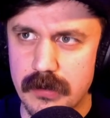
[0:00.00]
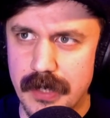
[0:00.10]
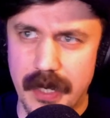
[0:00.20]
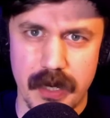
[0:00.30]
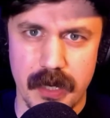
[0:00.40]

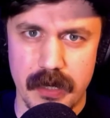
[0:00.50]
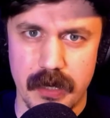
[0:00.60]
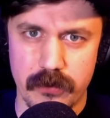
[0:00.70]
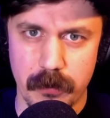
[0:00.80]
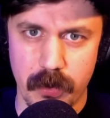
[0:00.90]

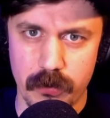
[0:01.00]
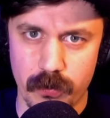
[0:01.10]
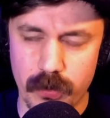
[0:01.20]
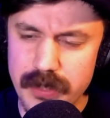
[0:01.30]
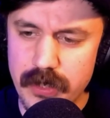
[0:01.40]
I suppose,
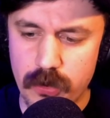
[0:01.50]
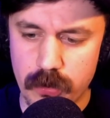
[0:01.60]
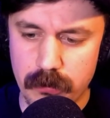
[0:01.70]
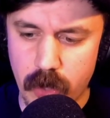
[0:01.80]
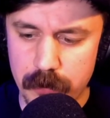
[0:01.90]
really
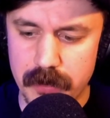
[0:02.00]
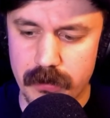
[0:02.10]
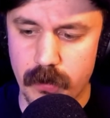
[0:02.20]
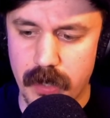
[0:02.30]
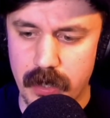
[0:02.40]
cool
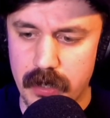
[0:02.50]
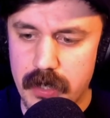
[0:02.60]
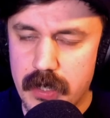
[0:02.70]
moments where